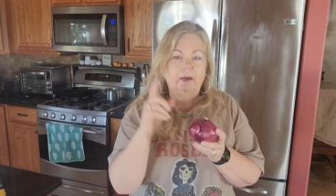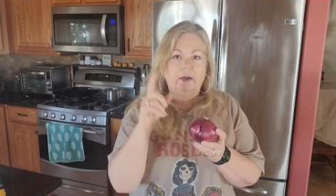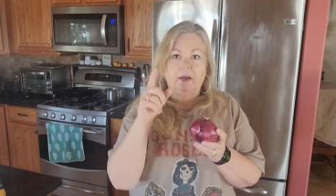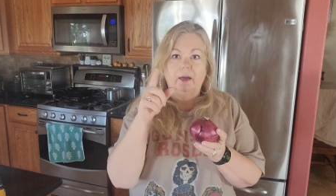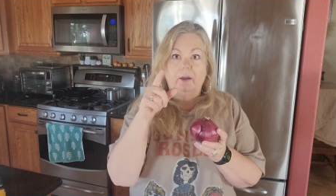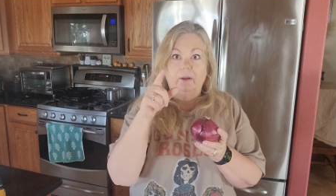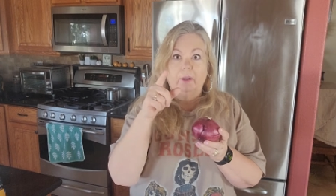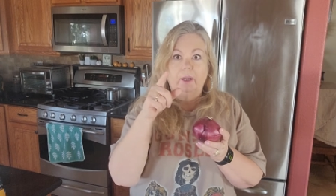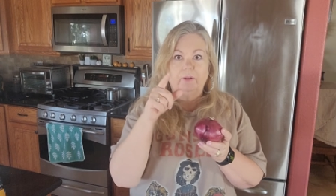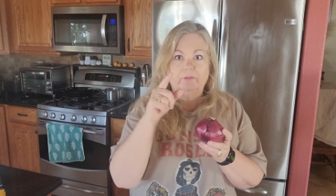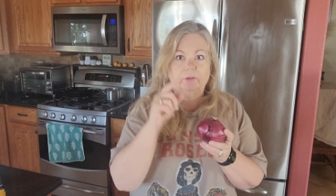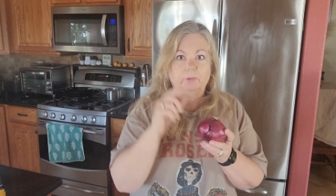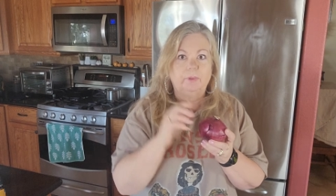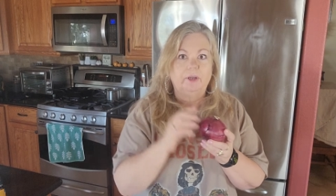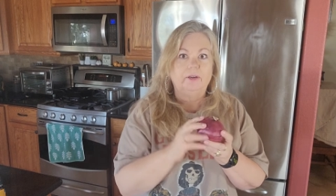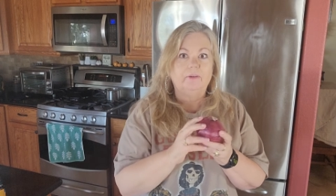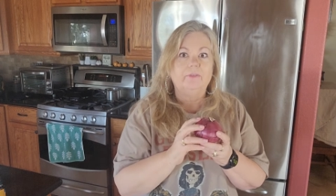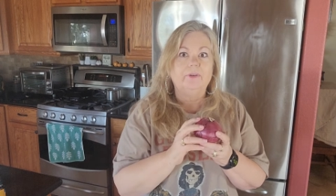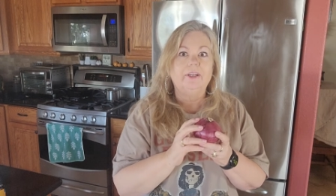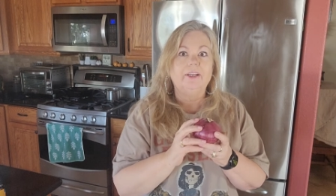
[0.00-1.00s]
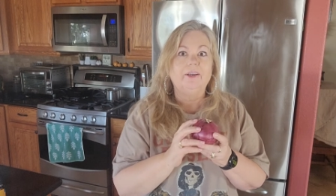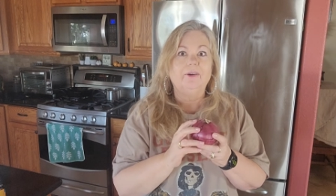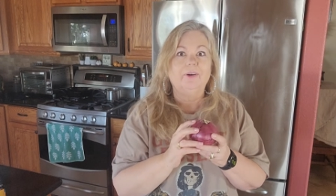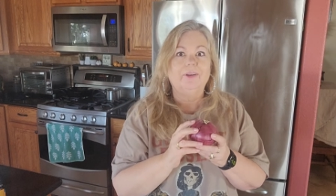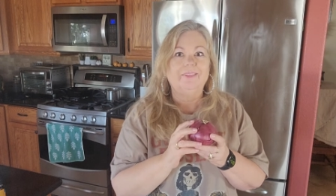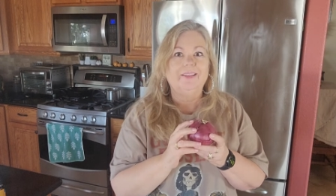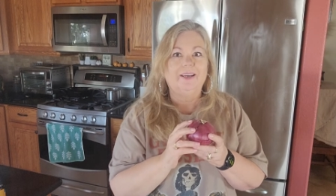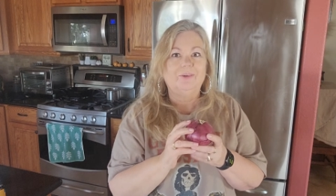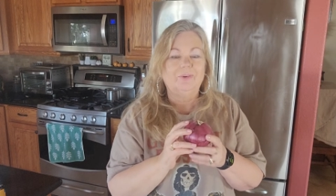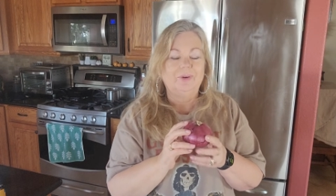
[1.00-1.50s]
I'll have to make a video on
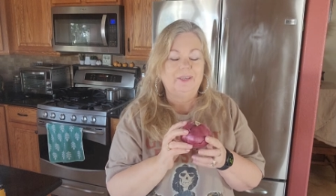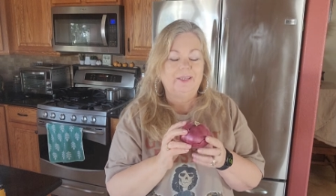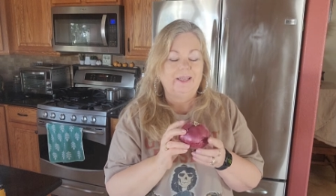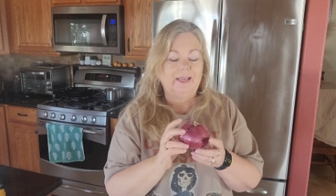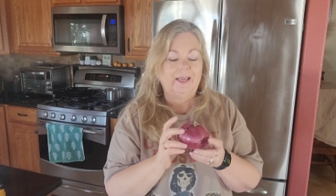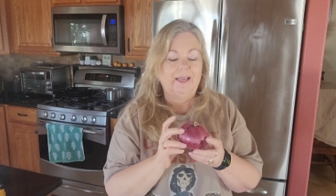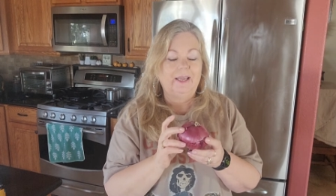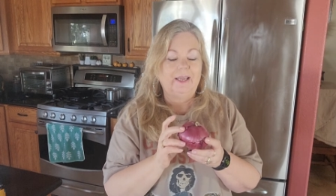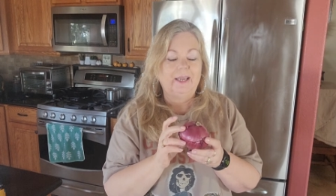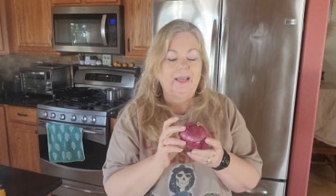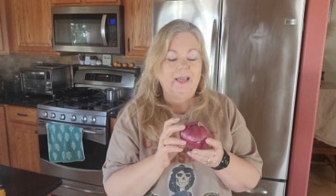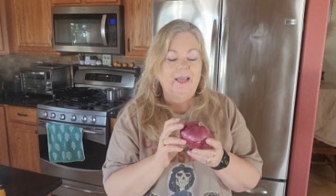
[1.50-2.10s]
that one day.